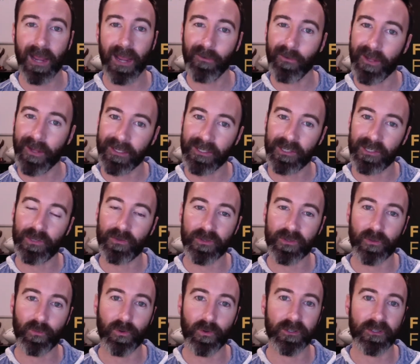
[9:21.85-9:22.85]
I don't like to use
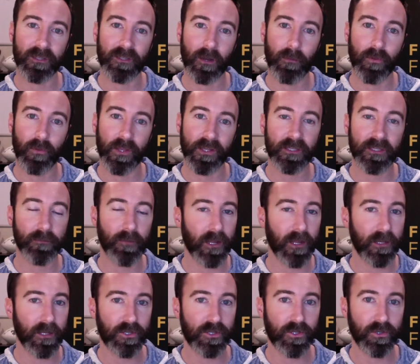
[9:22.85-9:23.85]
the word sublease in my
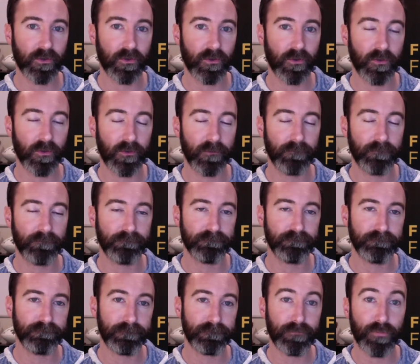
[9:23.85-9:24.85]
initial
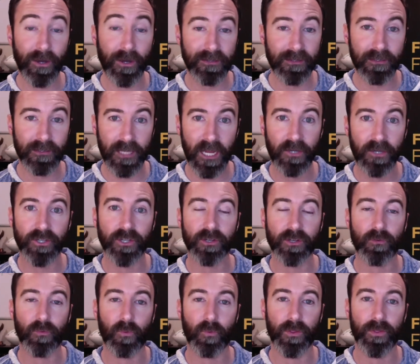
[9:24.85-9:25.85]

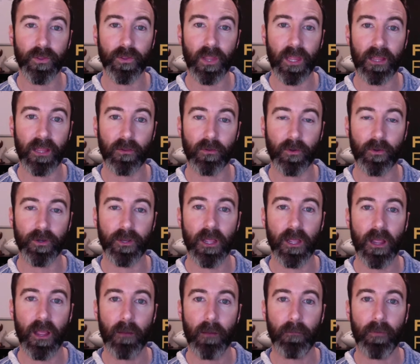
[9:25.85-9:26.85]
presentation with the landlord,
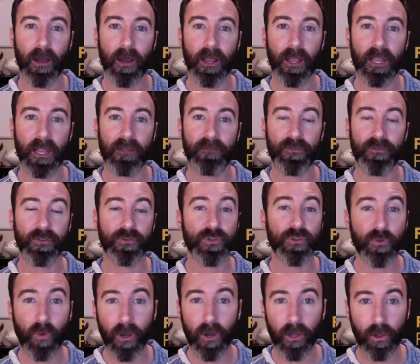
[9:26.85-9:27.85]
but if you
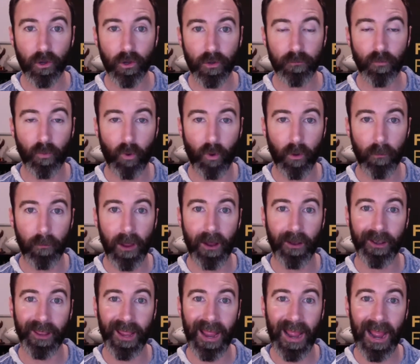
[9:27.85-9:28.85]
do want to learn more
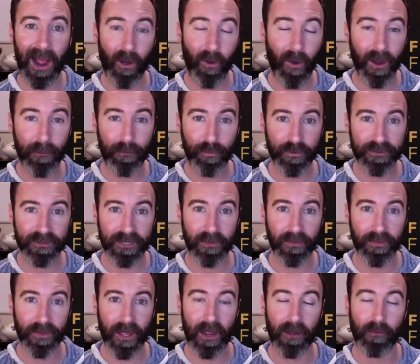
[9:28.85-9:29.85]
about how I
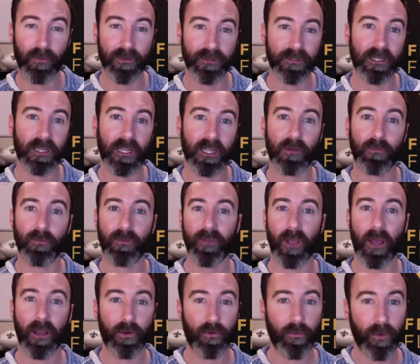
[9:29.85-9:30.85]
present that, once again, we've
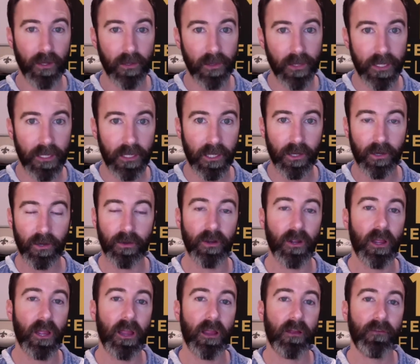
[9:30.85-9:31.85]
got a great link here,
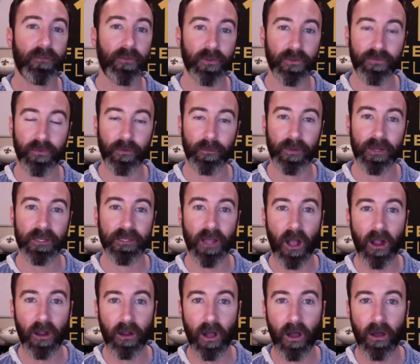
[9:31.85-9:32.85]

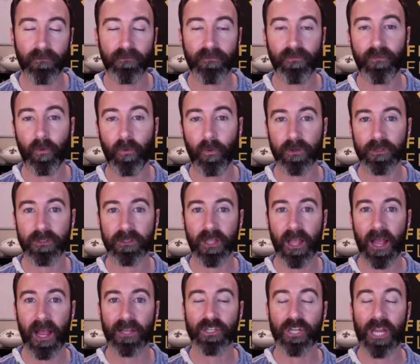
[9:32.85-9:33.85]

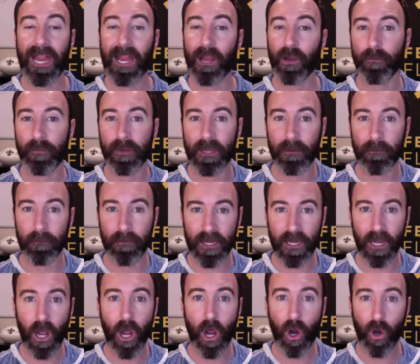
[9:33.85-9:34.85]

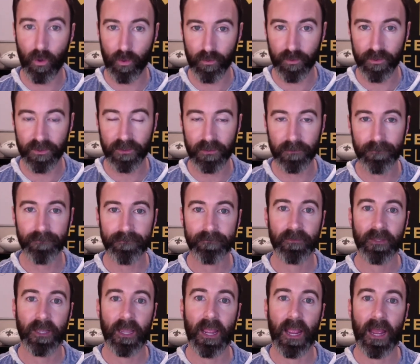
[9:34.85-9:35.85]
fearlessflipping.com/Airbnb host,
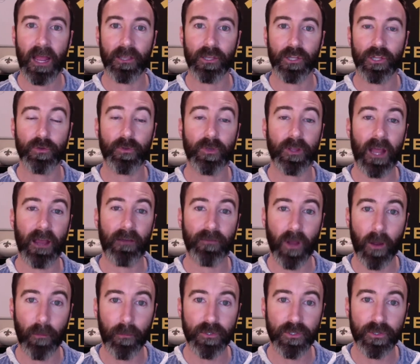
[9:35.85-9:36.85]
and you can have an
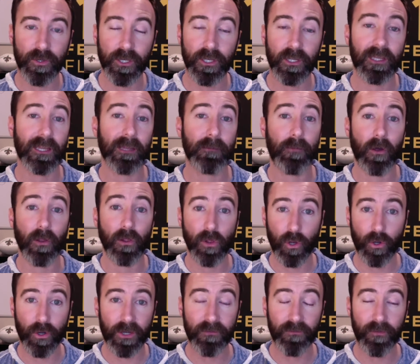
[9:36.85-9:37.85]
opportunity to keep on
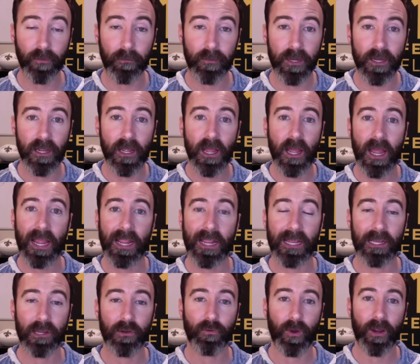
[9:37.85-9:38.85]
learning from me and
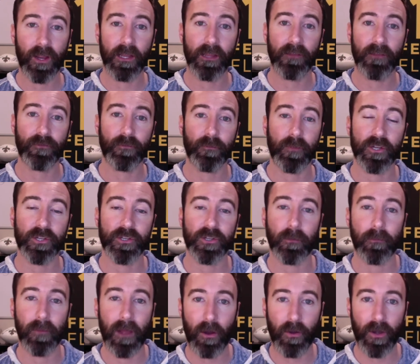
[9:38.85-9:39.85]
getting great information
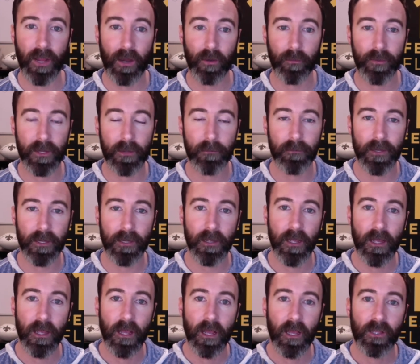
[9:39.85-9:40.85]
about Airbnb.
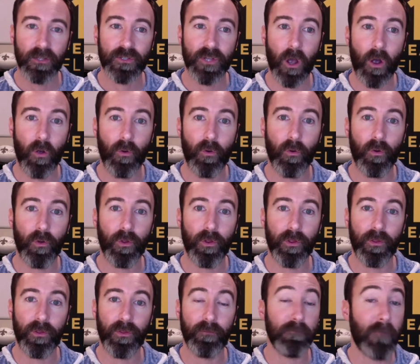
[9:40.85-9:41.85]
So
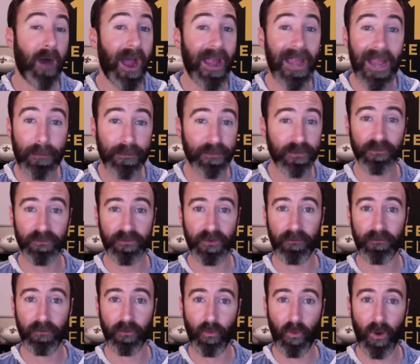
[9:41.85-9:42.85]
my absolute
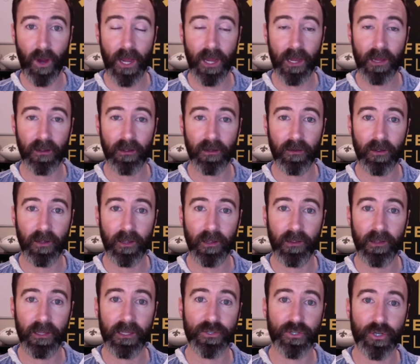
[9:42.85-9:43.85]
favorite way
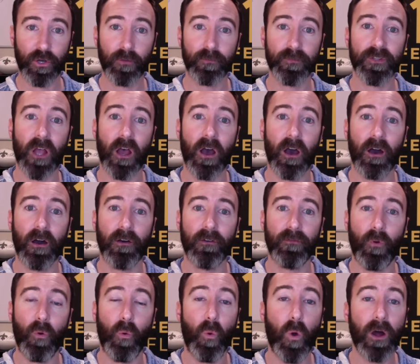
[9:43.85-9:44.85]
in terms
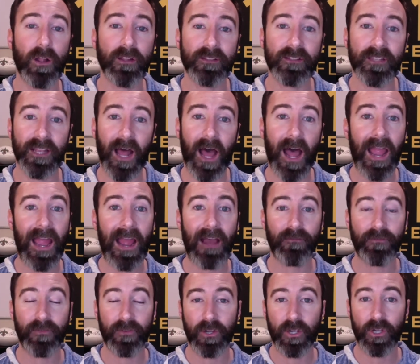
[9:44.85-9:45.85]
of ones that I
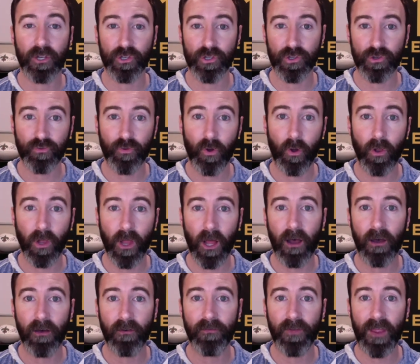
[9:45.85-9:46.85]
have control
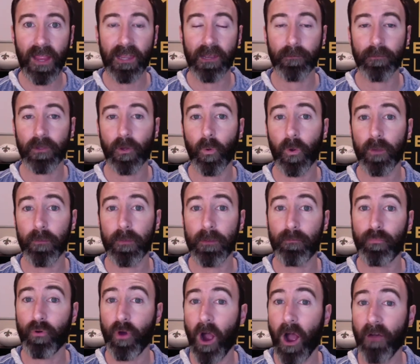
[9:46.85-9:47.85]
of and I'm going to be
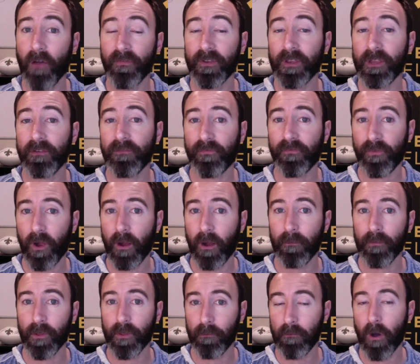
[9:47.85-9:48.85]
profiting
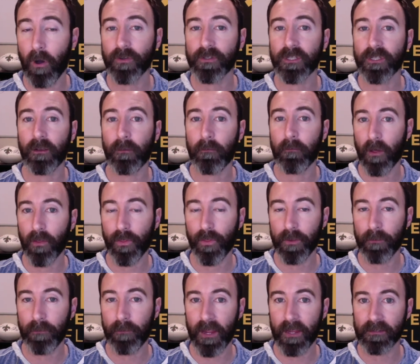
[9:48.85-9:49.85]
from the most on a
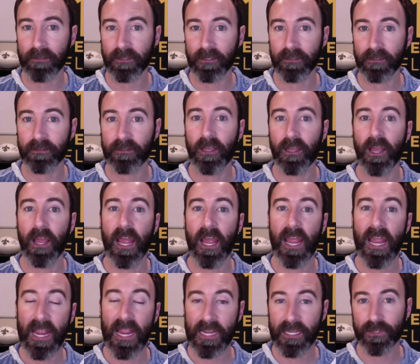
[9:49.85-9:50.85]
monthly basis
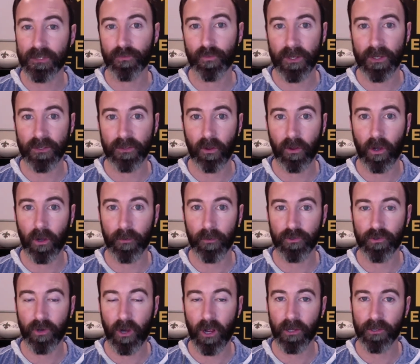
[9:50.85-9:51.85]
is rental
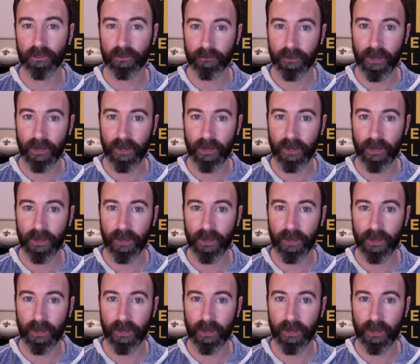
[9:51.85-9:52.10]
arbitrage.